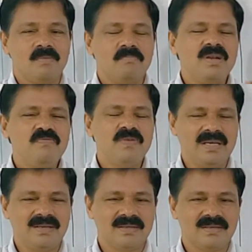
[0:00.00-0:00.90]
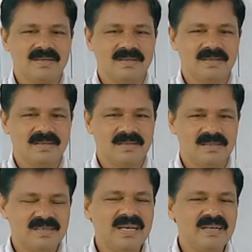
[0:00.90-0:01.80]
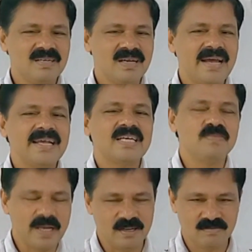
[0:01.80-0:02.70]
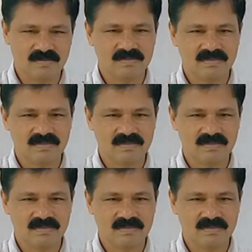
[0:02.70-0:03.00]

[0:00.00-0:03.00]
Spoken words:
Briefly state and explain